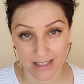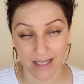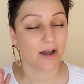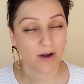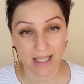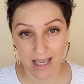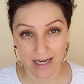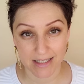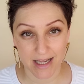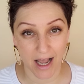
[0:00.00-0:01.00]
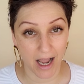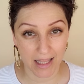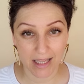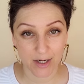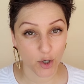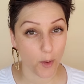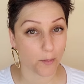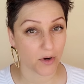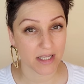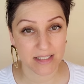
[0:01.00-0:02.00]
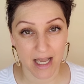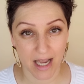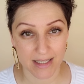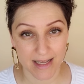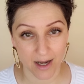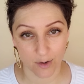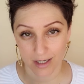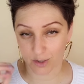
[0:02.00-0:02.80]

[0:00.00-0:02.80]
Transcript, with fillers: Now I get it. Eyeliner brings the eyes out,